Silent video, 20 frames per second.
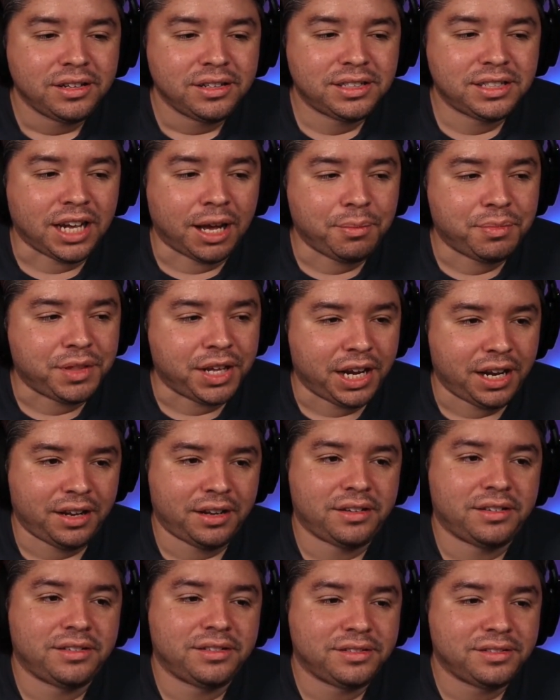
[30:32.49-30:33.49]

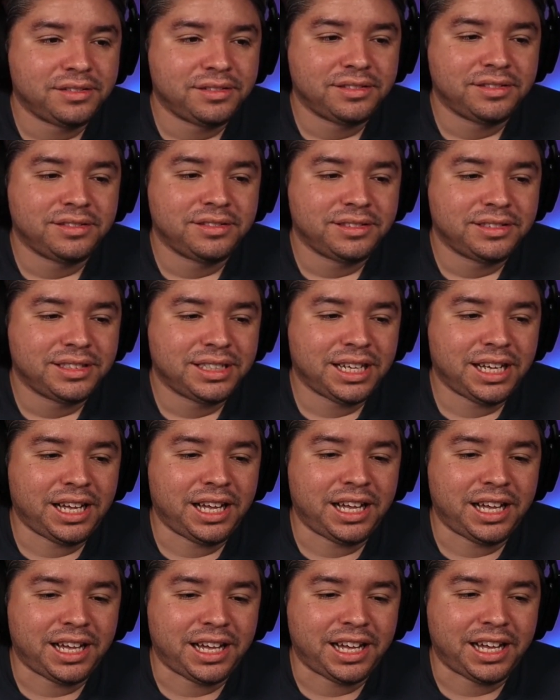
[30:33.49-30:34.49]
Something.
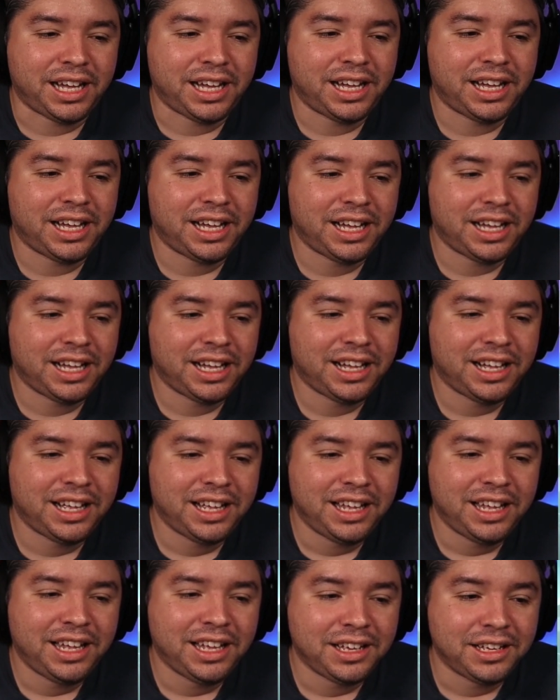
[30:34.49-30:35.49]

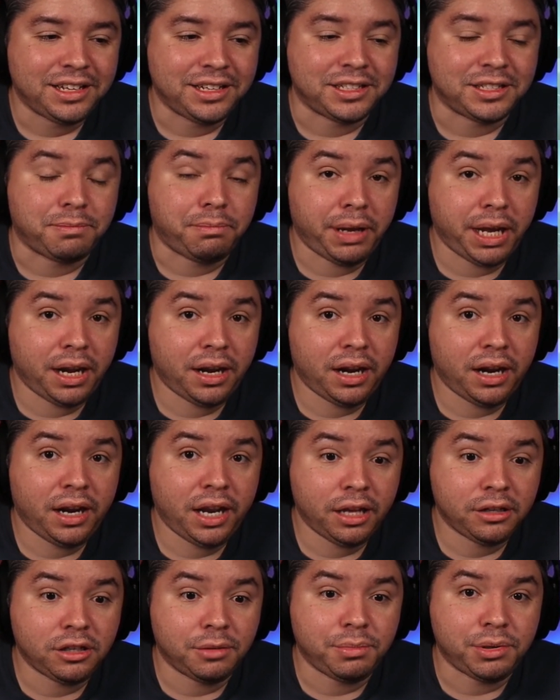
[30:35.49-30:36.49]
Because Bandai
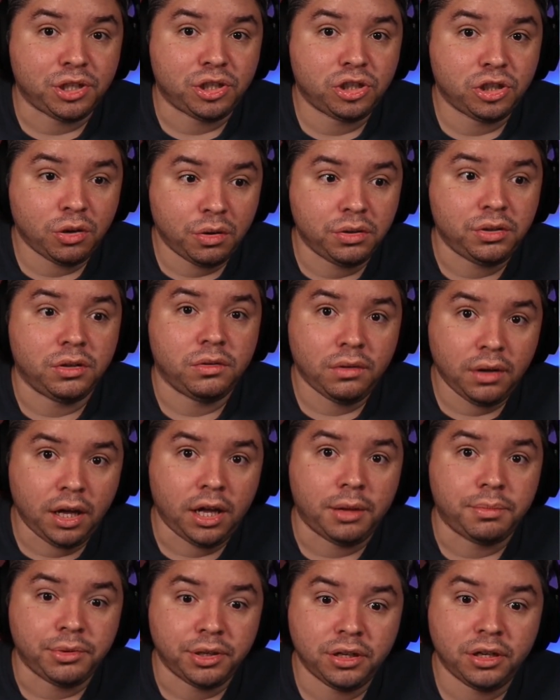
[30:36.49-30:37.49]
Namco could be showing you
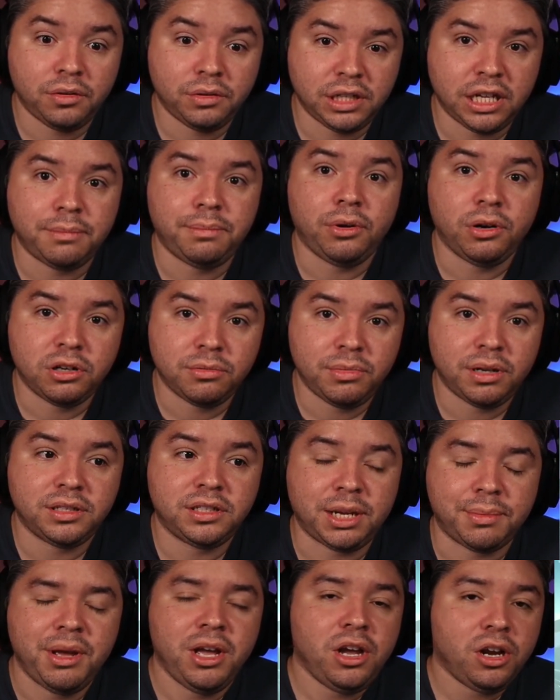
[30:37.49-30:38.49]
up, you know, with that Pokemon
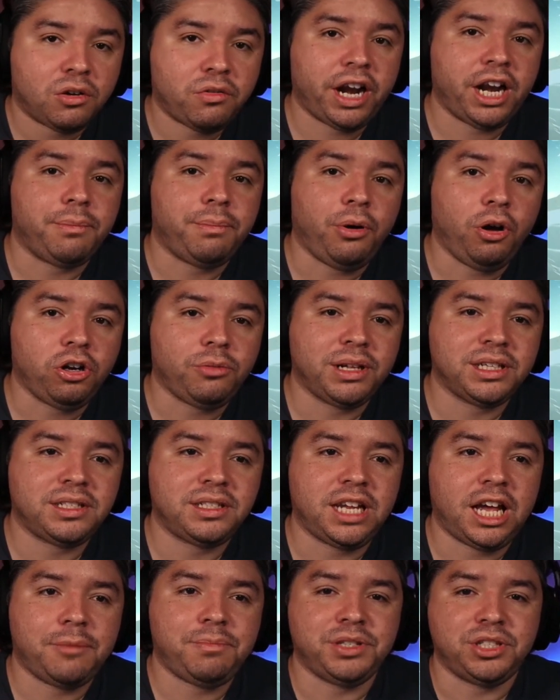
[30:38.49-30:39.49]
Snap. Granted, Pokemon
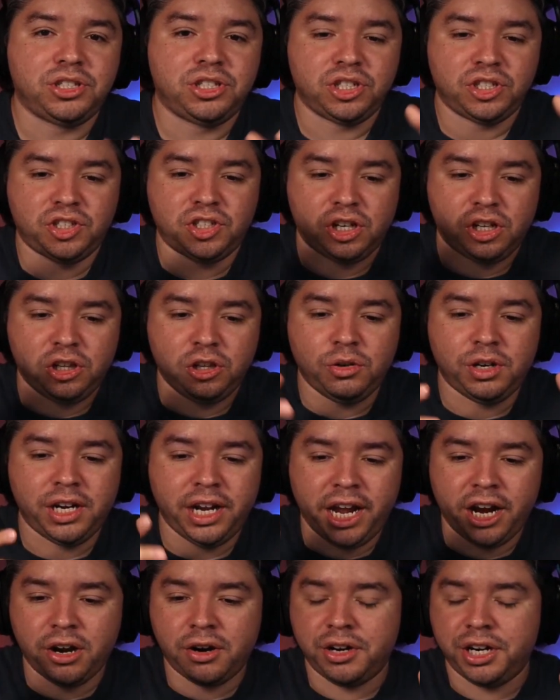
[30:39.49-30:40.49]
Snap is just secluded
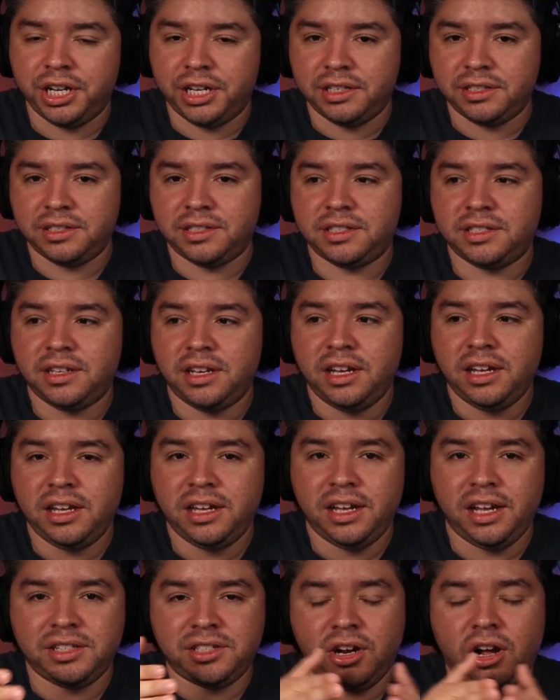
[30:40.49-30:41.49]
areas.
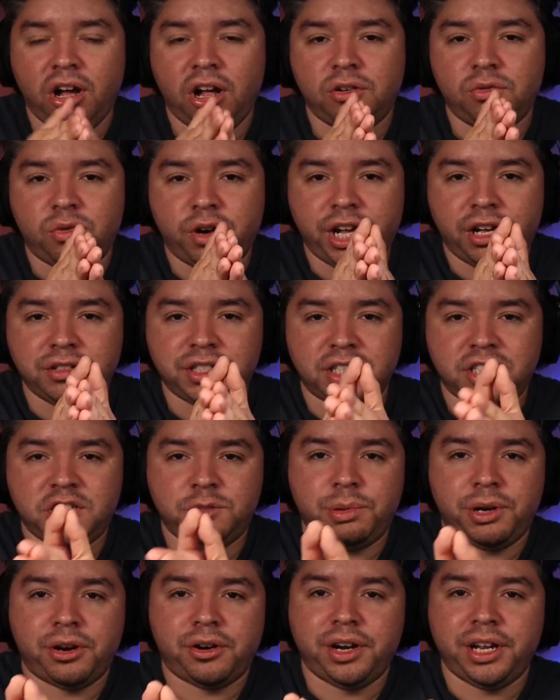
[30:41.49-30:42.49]
It's an on-rails
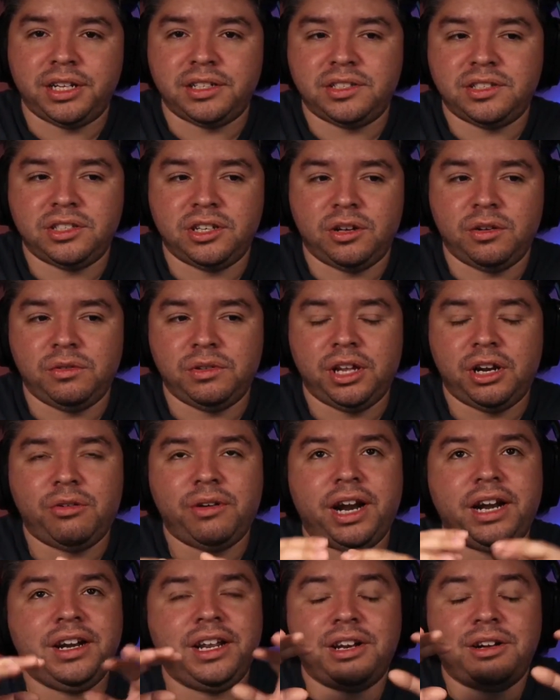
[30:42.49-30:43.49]
experience, so
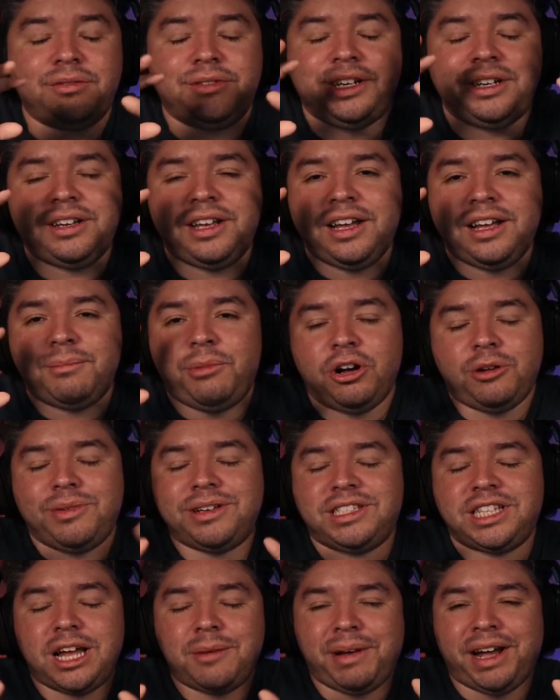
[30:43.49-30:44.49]

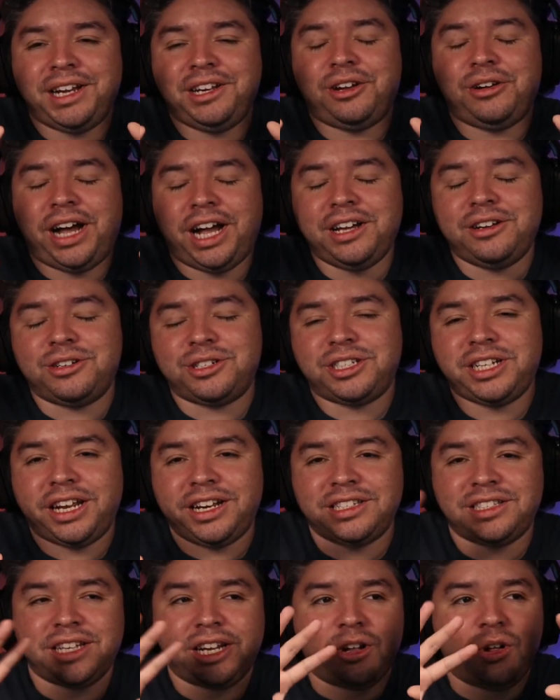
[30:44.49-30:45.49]
Pokemon Snap, I
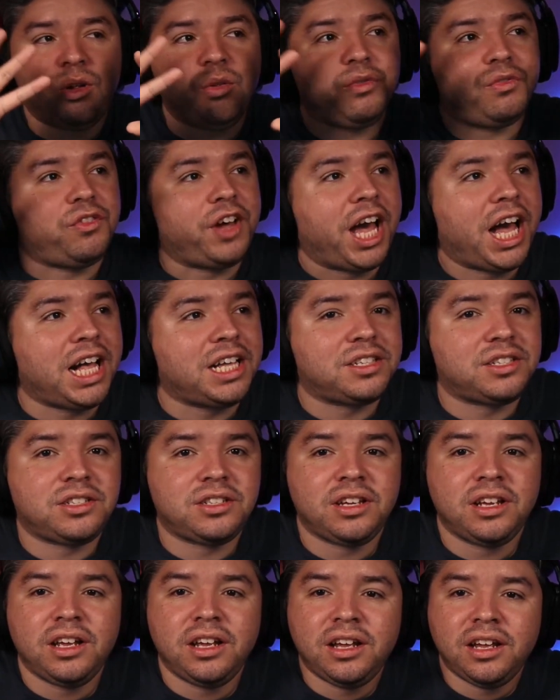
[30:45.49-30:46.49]
understand it's not a whole
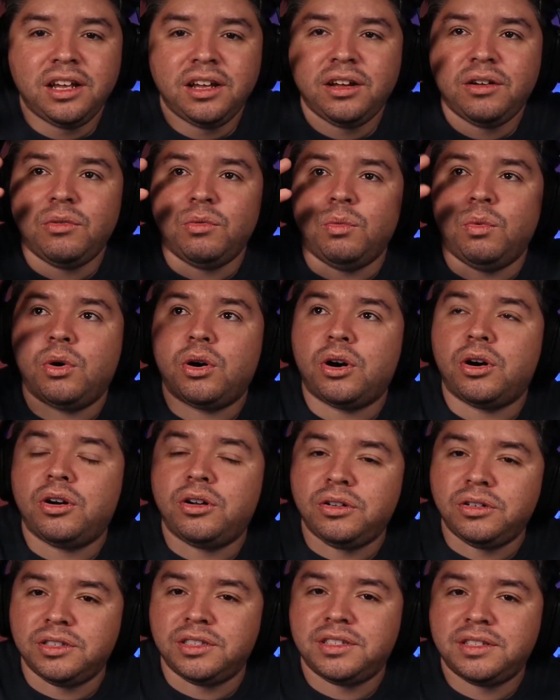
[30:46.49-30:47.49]
vast
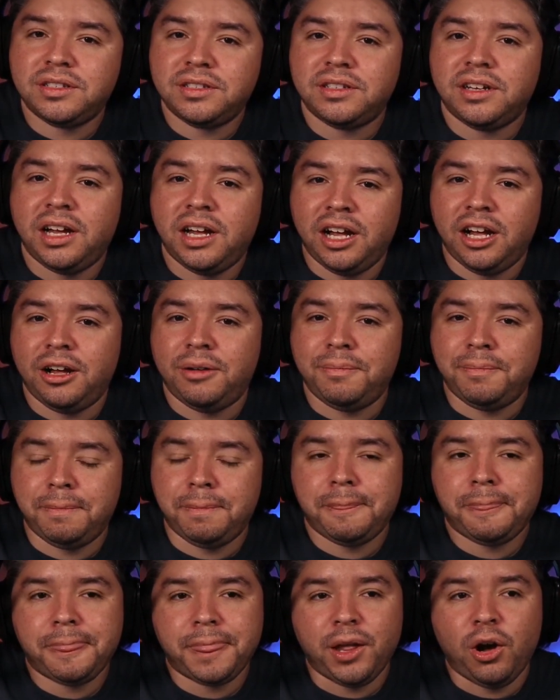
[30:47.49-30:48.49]
world,
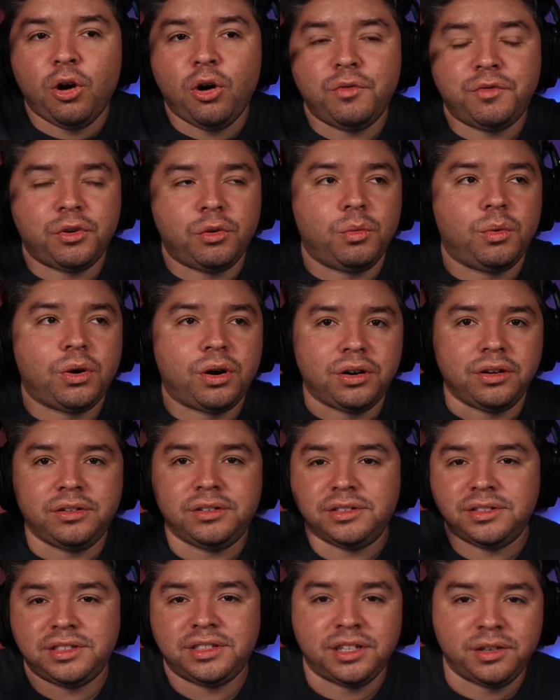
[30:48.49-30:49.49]

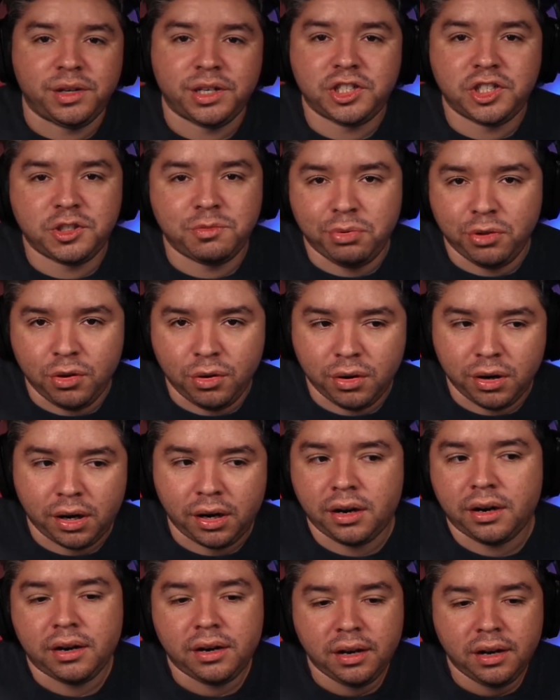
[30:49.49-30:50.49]
overworld to
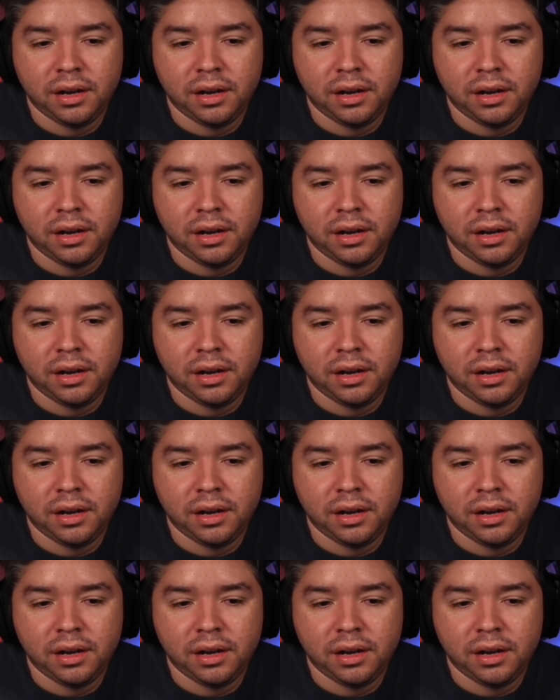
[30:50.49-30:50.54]
explore.